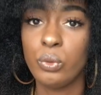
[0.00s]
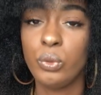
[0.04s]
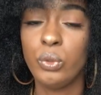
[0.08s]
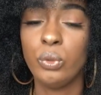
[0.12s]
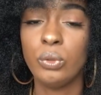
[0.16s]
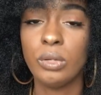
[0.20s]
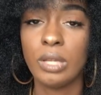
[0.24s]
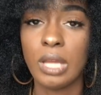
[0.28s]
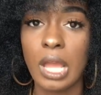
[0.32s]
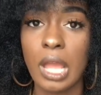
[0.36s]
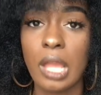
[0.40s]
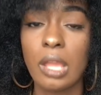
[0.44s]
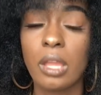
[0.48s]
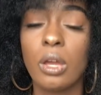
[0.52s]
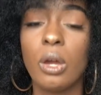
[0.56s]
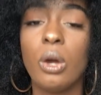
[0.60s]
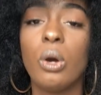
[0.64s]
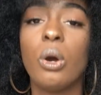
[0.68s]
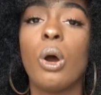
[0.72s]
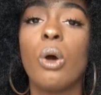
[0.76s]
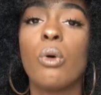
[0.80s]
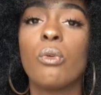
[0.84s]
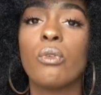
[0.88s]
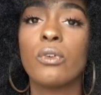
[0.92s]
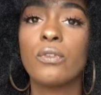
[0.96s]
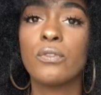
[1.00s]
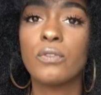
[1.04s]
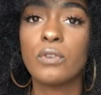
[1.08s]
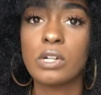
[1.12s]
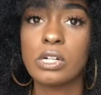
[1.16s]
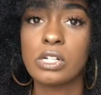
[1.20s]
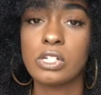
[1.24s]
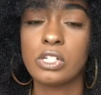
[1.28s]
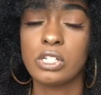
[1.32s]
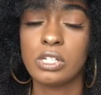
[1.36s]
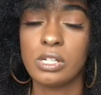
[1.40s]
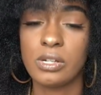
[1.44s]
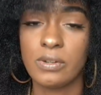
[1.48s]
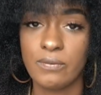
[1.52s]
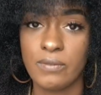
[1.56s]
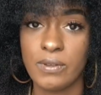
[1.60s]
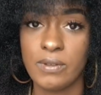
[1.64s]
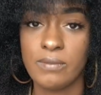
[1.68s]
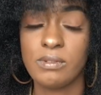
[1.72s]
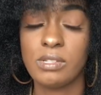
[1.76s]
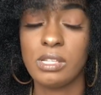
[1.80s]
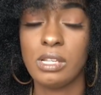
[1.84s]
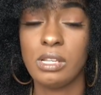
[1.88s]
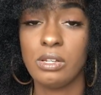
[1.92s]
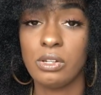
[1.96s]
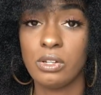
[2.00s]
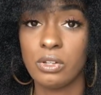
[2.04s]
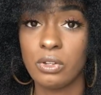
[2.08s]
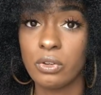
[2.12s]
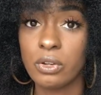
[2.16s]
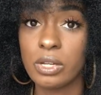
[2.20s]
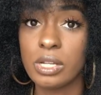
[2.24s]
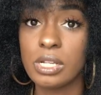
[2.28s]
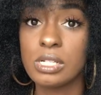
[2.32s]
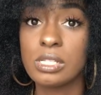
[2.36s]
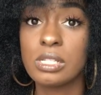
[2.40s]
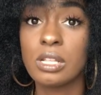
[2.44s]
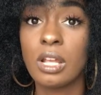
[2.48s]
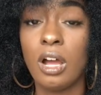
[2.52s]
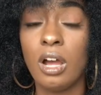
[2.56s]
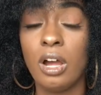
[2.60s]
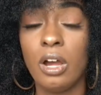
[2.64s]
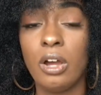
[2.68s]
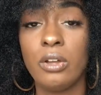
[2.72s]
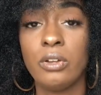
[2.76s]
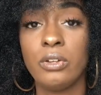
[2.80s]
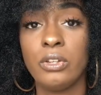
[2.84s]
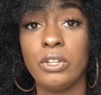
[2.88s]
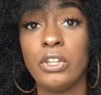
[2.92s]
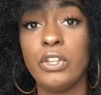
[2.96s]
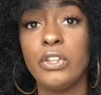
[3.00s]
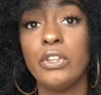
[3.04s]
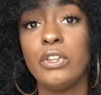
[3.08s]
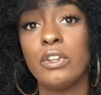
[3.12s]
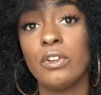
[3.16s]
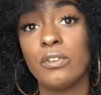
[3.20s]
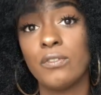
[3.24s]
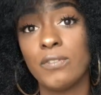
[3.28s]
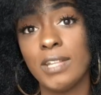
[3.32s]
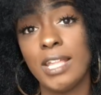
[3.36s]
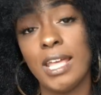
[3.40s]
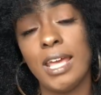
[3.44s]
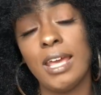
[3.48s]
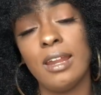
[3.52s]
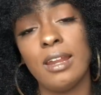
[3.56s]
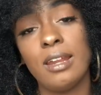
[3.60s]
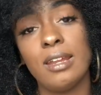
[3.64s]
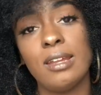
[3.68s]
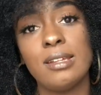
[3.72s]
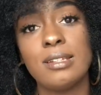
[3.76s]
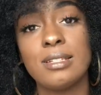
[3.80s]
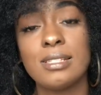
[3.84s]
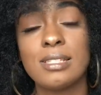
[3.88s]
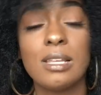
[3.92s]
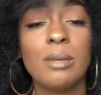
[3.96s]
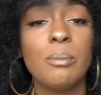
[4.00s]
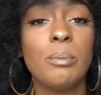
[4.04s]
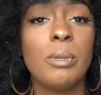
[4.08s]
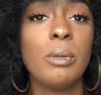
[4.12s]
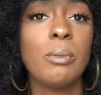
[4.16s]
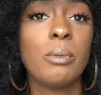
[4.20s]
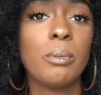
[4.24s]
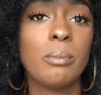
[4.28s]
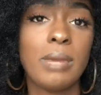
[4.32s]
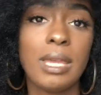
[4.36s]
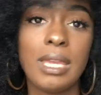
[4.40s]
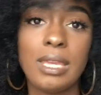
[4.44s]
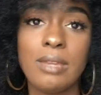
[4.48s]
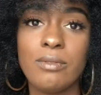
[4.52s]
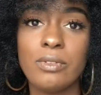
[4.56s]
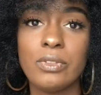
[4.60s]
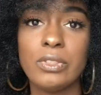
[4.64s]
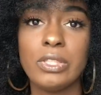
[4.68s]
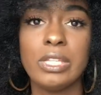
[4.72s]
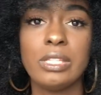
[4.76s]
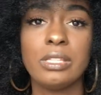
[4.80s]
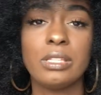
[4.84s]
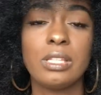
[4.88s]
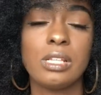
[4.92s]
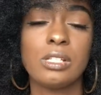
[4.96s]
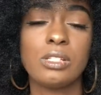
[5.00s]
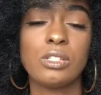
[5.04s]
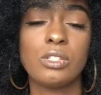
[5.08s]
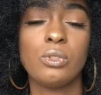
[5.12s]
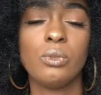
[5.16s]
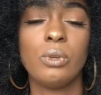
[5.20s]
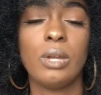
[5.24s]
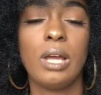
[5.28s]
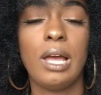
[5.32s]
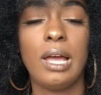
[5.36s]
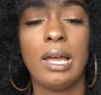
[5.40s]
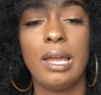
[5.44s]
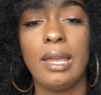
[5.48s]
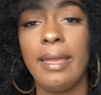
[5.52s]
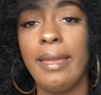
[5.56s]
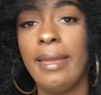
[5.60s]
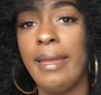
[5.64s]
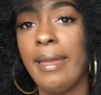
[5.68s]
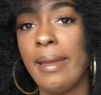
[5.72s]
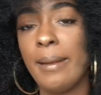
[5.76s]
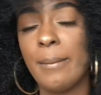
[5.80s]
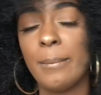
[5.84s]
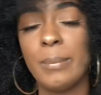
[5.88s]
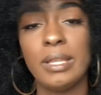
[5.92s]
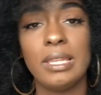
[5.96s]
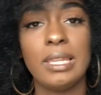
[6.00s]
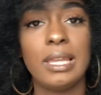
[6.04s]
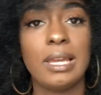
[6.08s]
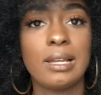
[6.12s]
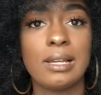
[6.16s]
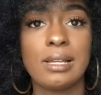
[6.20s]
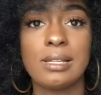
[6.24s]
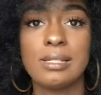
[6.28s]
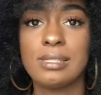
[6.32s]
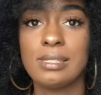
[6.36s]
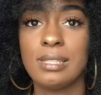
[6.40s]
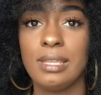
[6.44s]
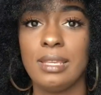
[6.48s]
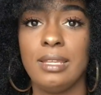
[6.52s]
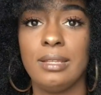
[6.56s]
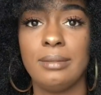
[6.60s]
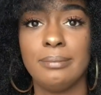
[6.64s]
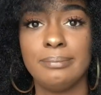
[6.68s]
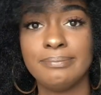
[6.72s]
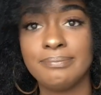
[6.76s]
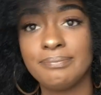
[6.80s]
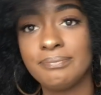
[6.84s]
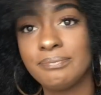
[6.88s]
Do not go over 415 degrees on your flat iron. Some people might even think that's too high, but like I said,